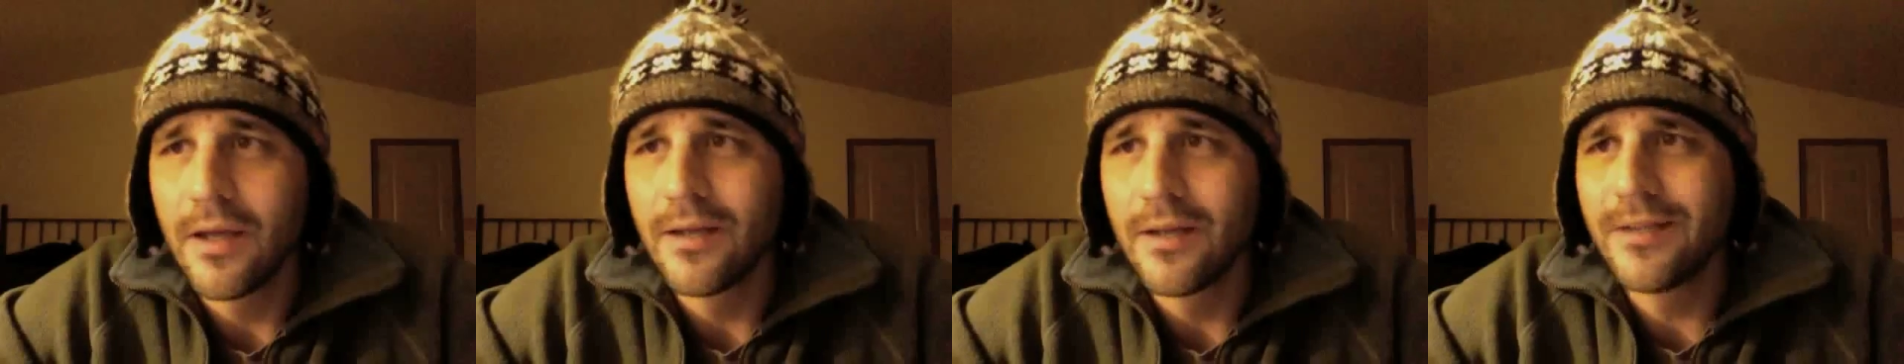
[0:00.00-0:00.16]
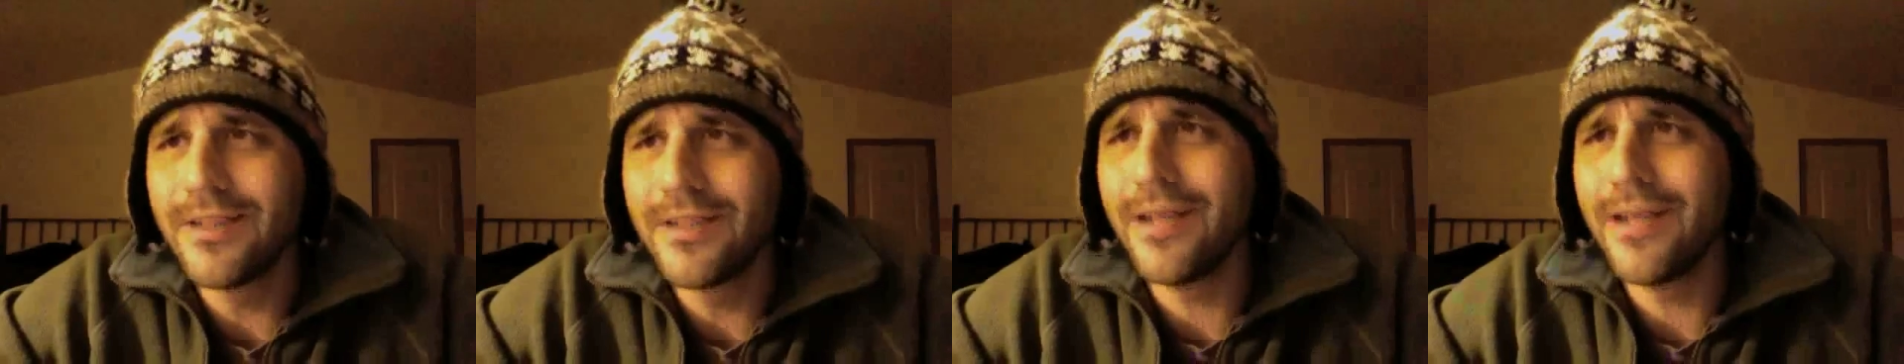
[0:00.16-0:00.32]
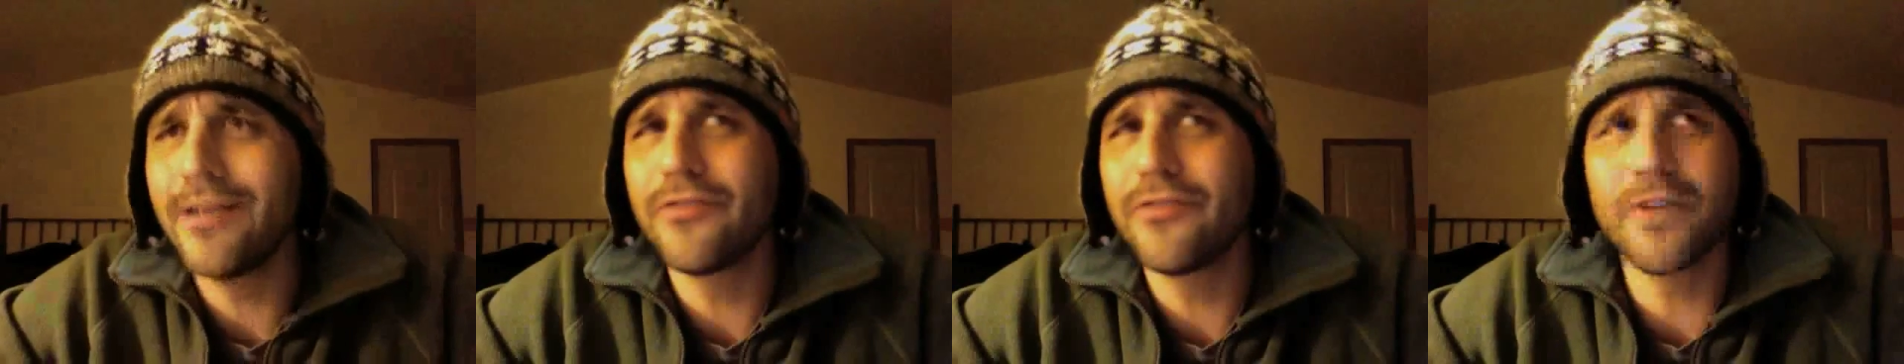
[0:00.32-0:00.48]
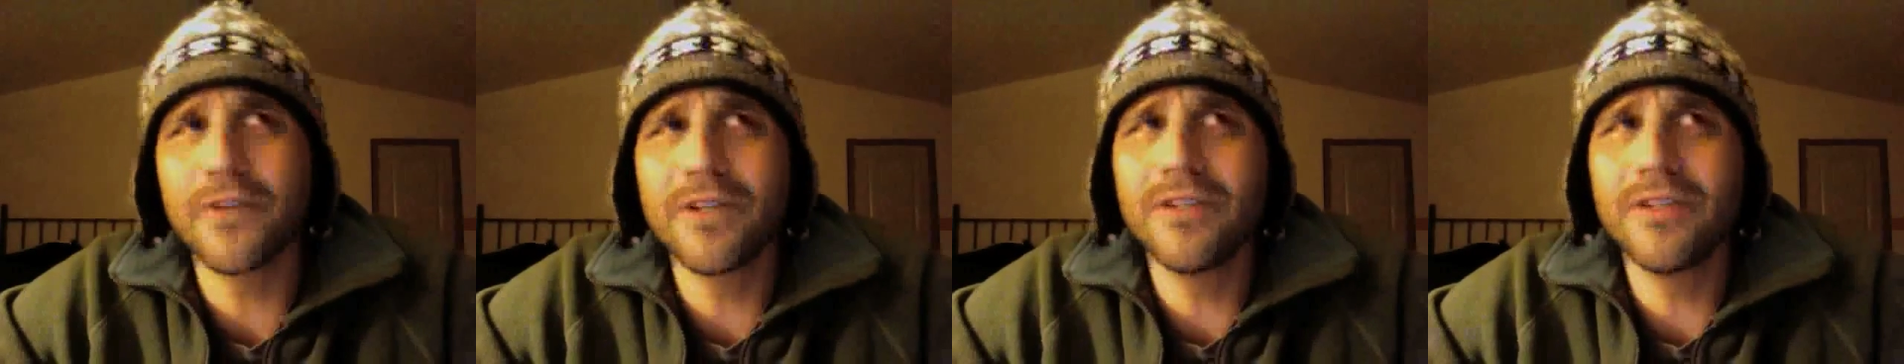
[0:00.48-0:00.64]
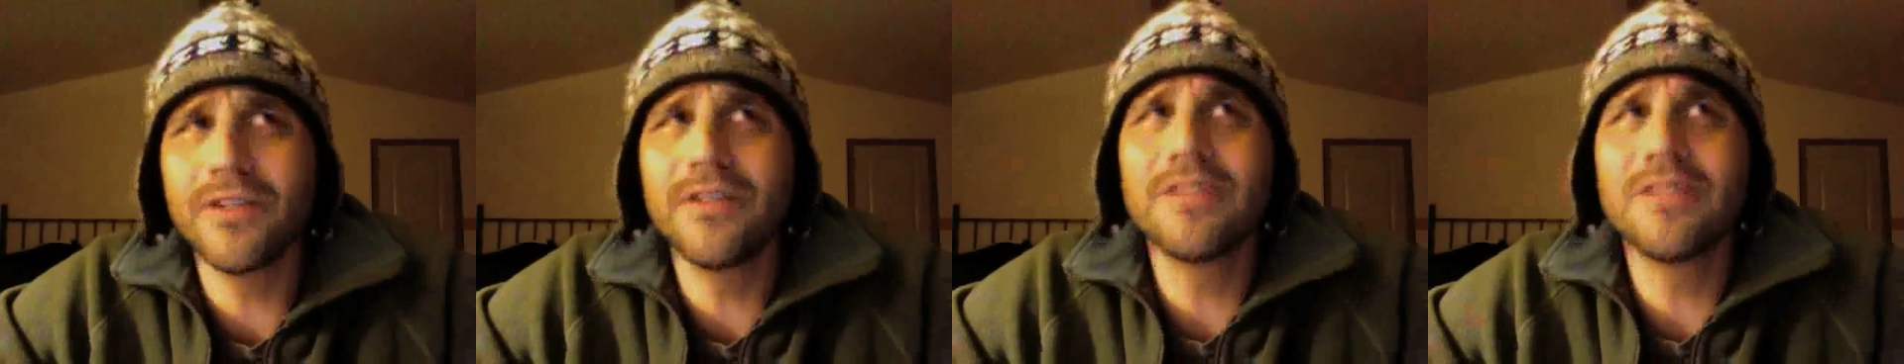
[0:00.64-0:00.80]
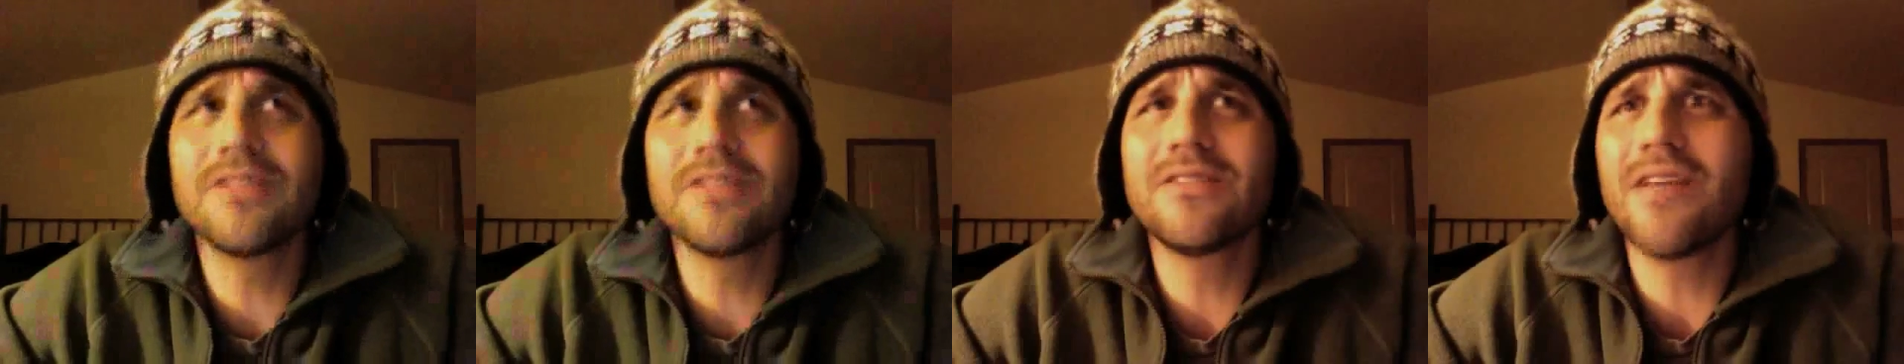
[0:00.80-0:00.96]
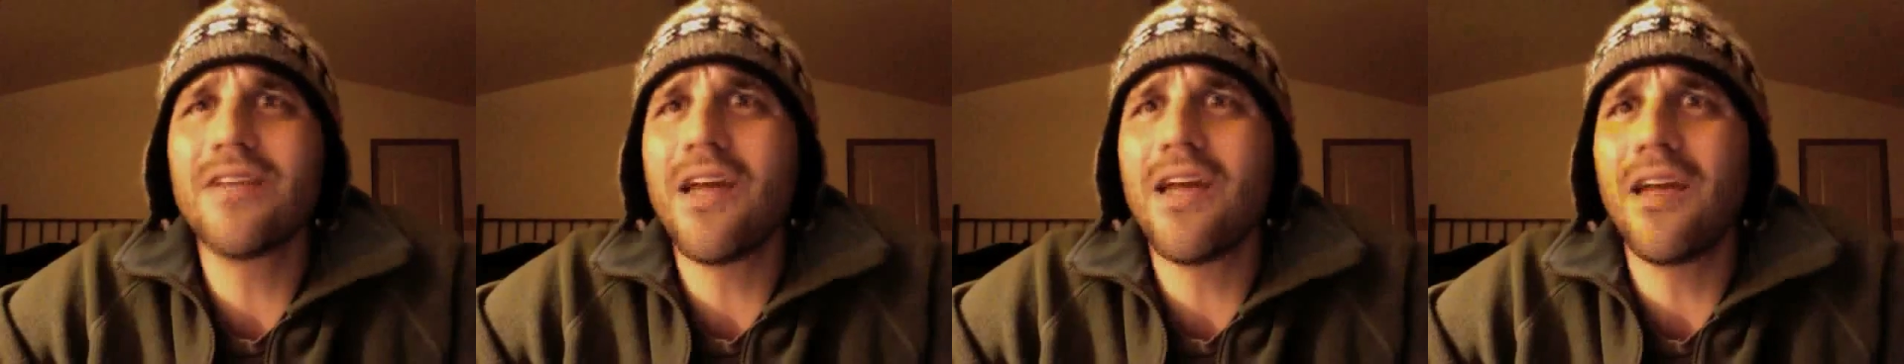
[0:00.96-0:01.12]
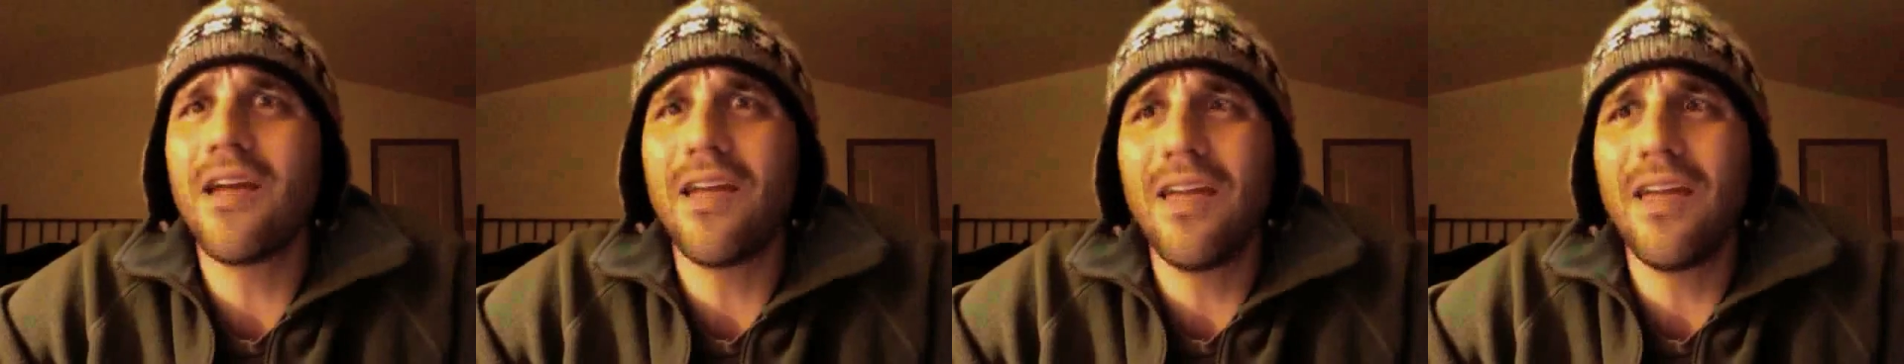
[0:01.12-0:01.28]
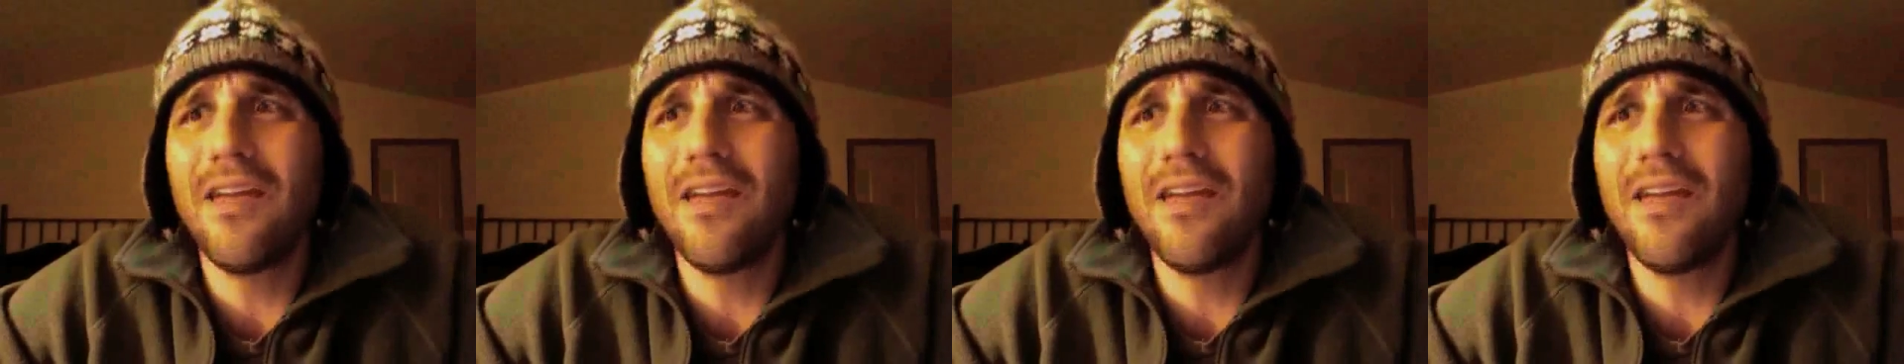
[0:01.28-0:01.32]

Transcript: Jeez, for goodness sake,